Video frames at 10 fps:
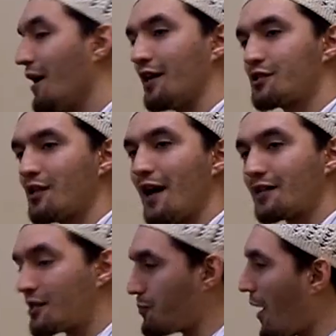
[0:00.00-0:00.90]
It's
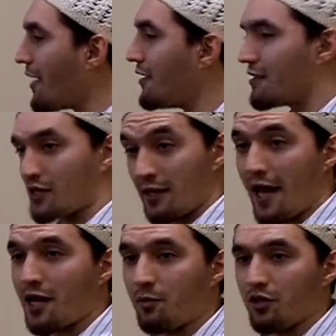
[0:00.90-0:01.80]
not this body is an
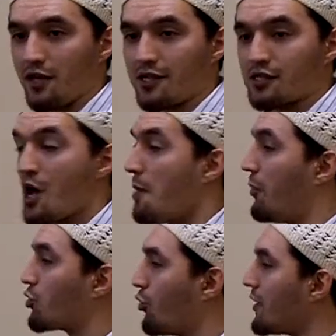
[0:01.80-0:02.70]
animal, yes,
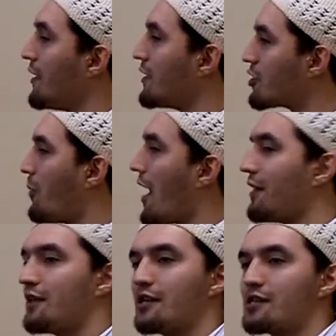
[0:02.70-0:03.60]
but within this
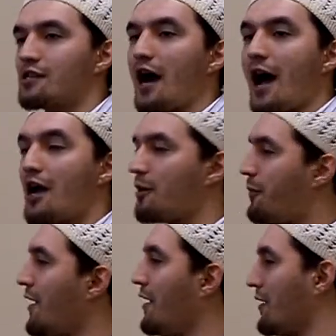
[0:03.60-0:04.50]
body there is a higher
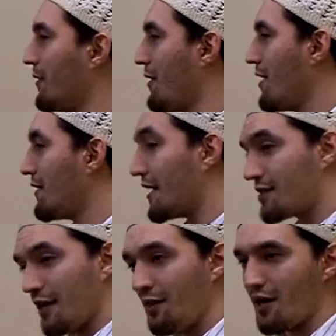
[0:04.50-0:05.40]
being
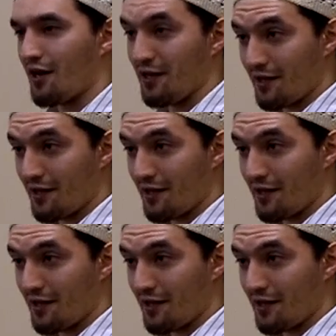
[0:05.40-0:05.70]
that's in there.